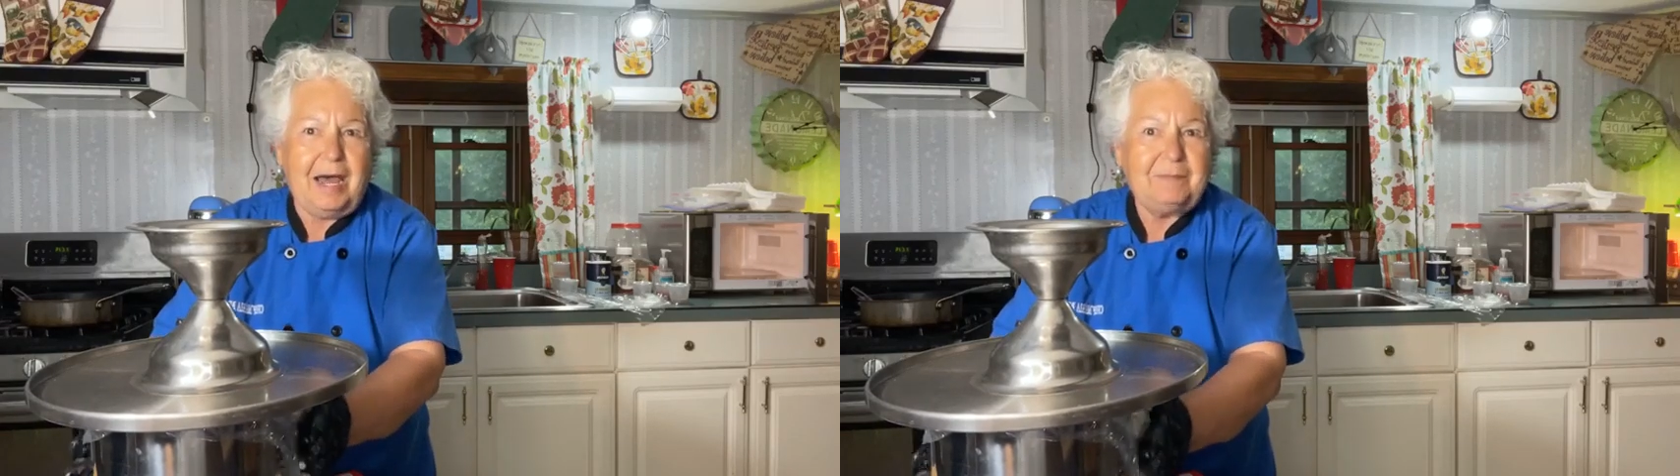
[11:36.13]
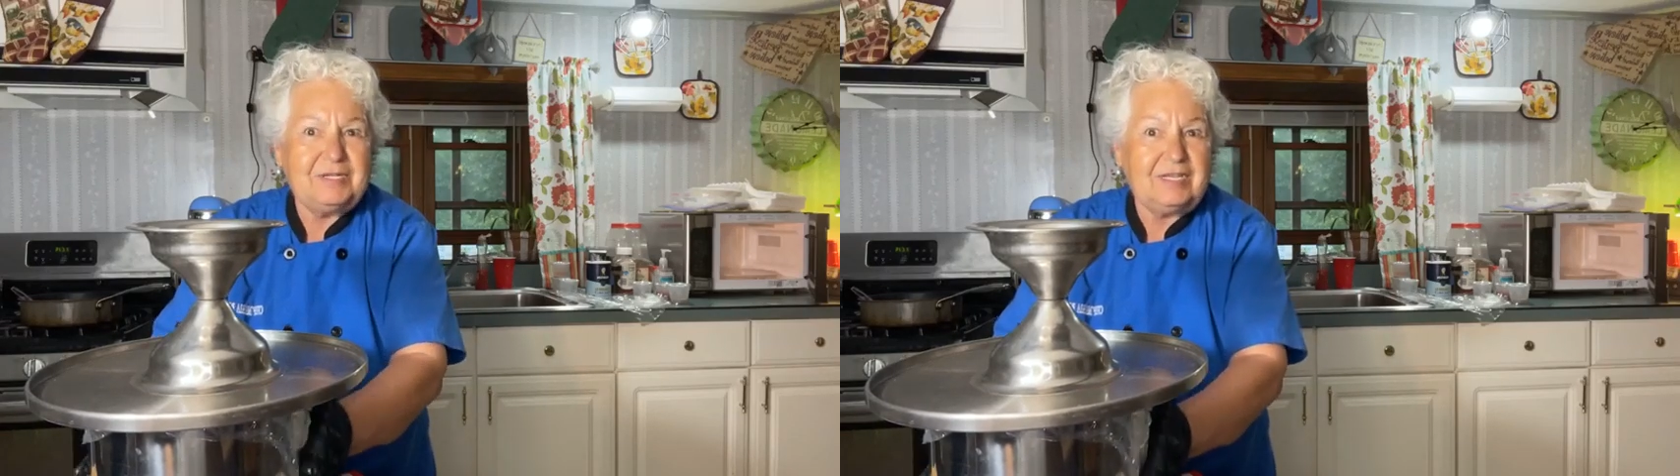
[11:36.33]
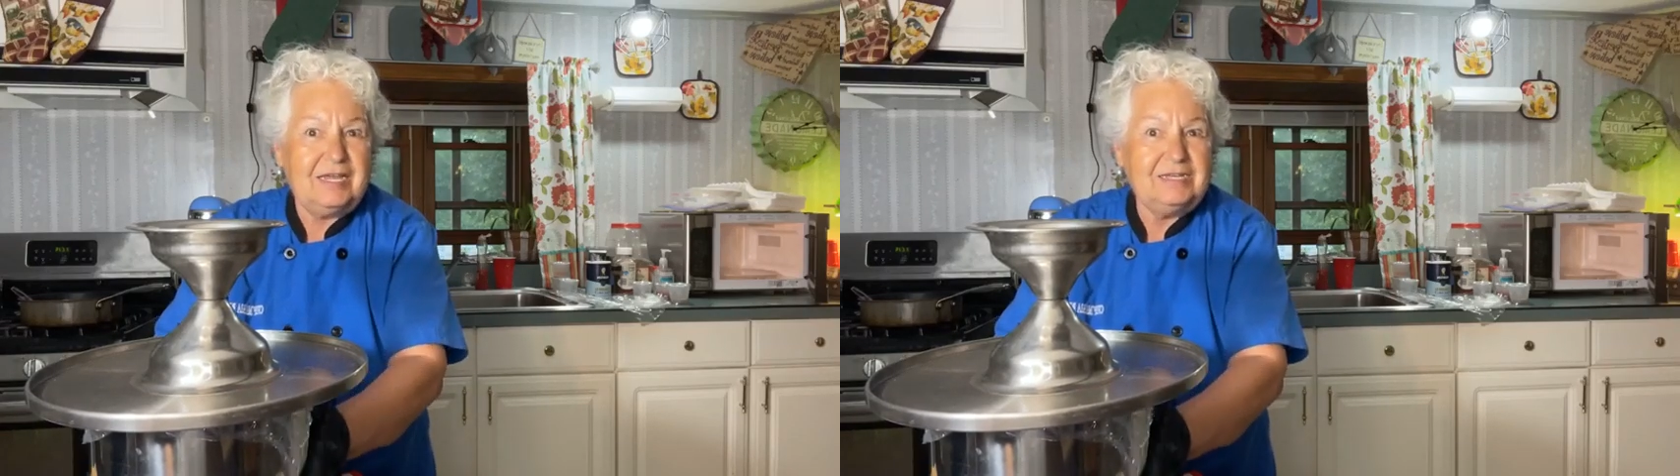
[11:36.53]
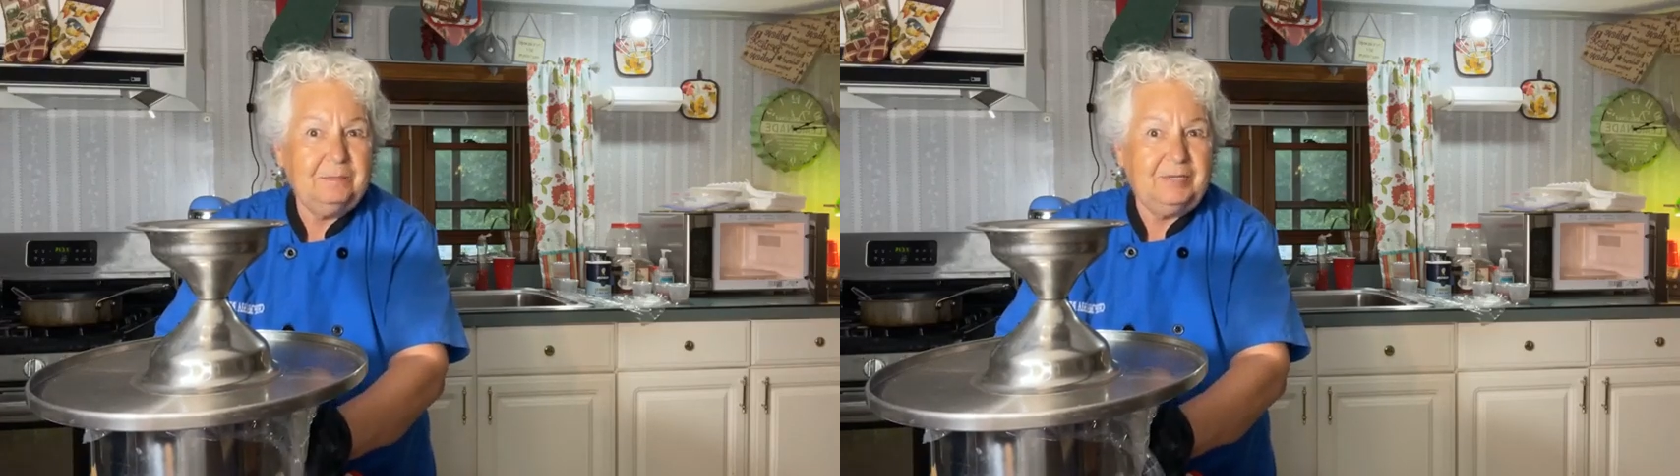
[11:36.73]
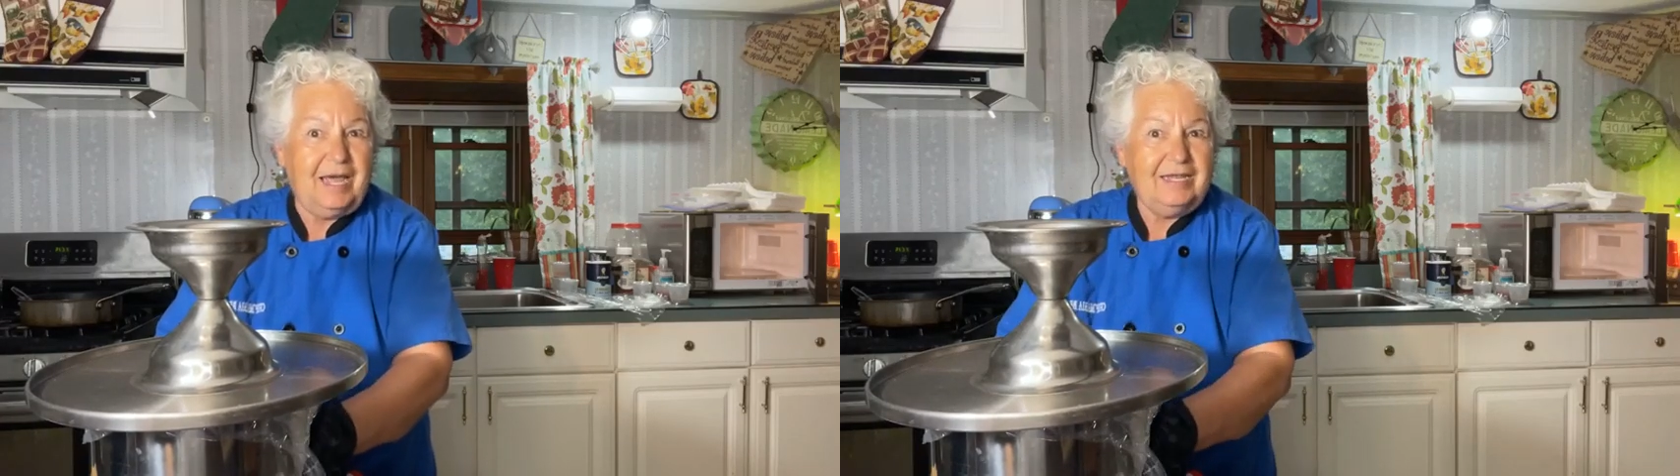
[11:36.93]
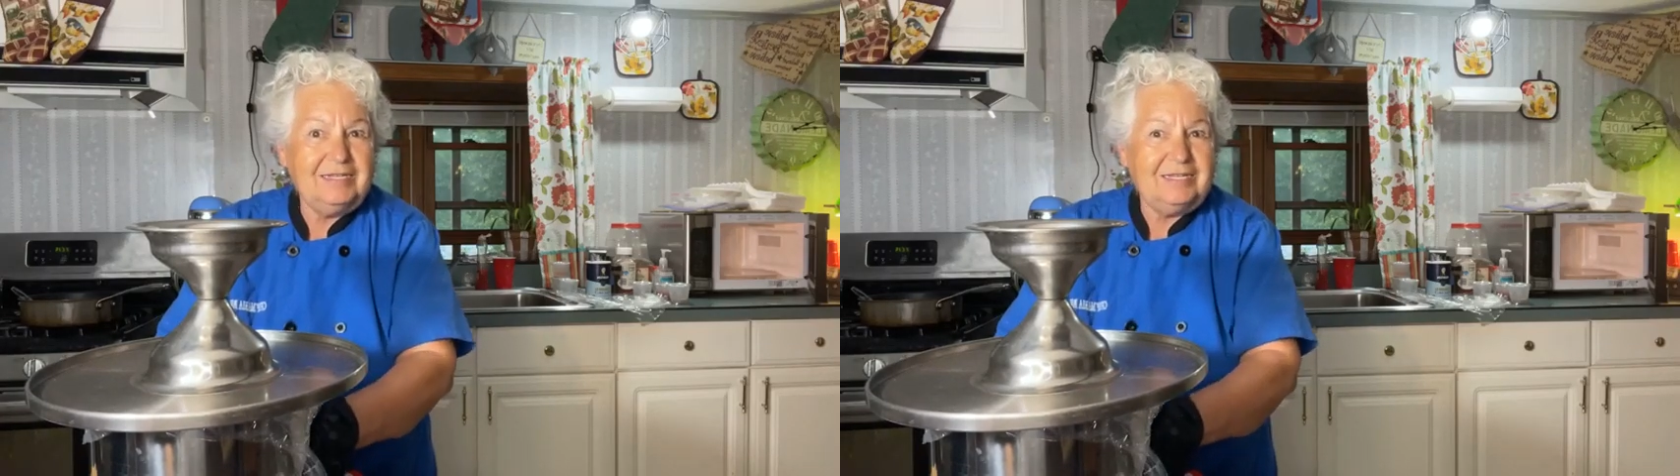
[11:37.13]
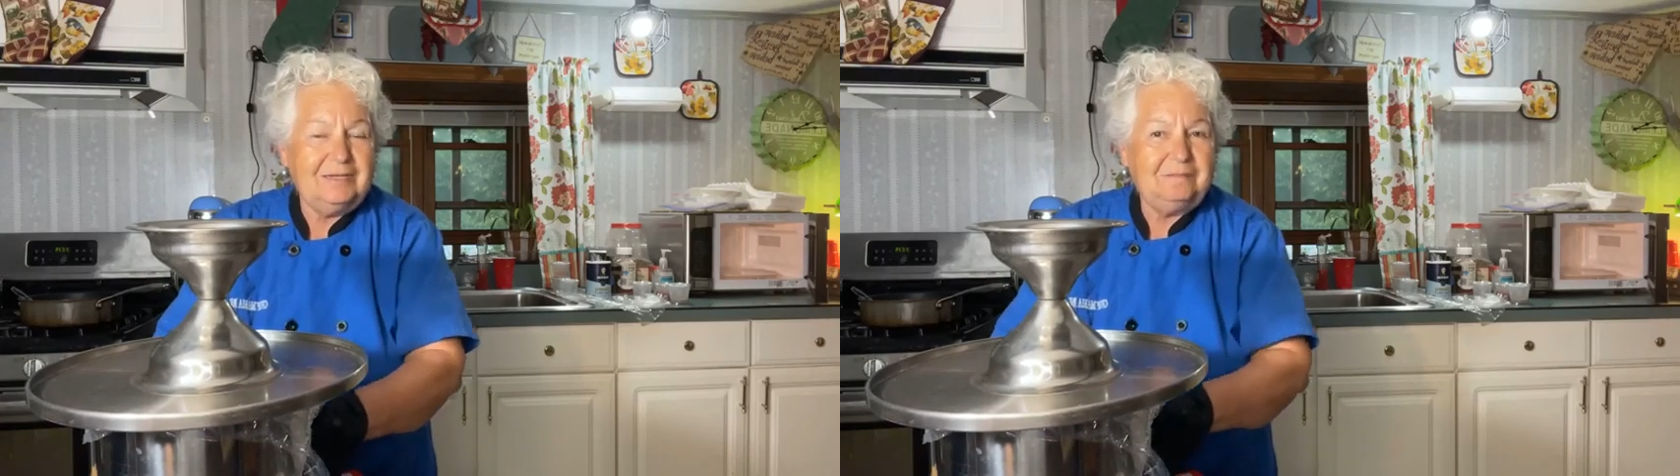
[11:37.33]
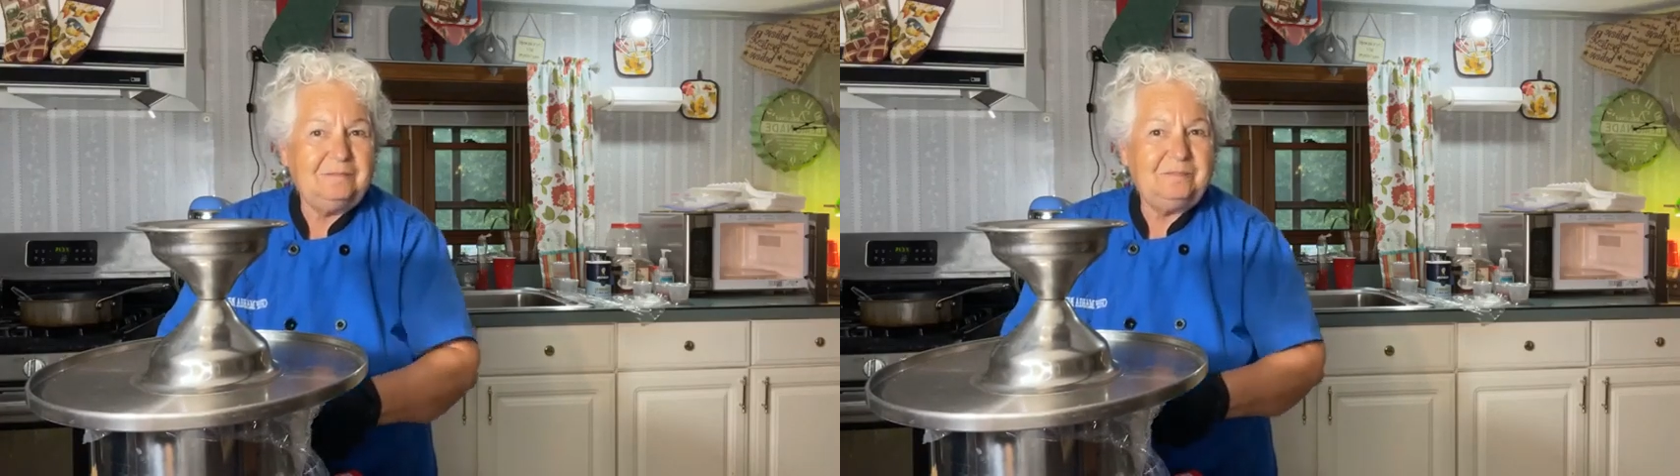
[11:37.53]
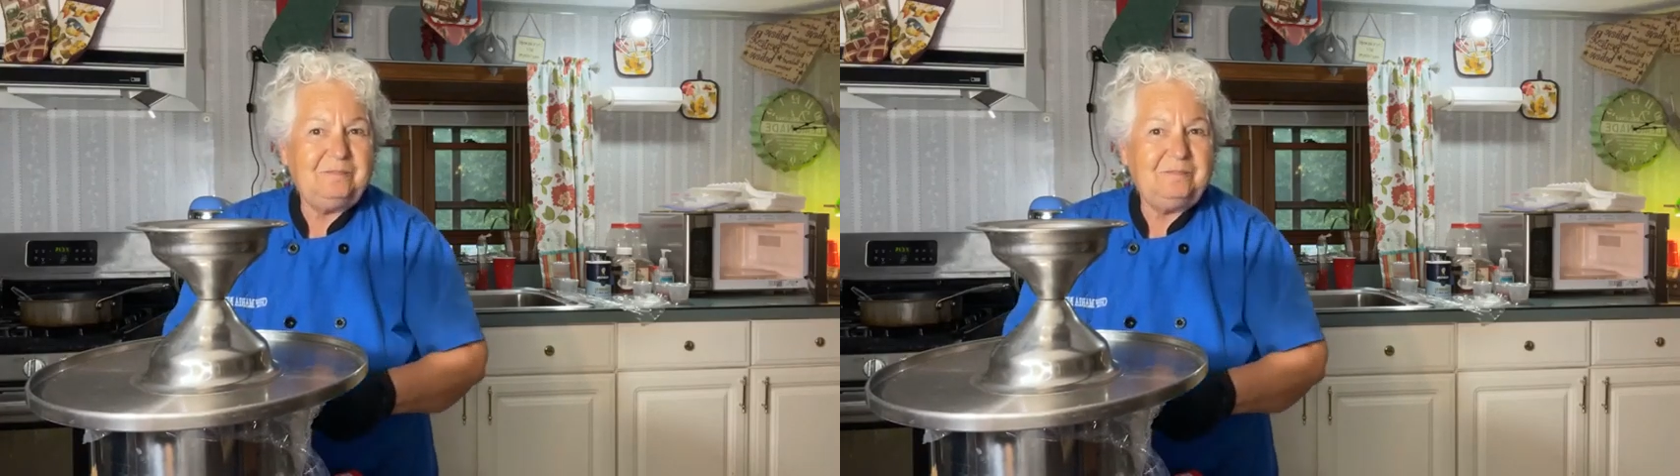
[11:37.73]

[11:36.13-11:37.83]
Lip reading: wrap stays in place.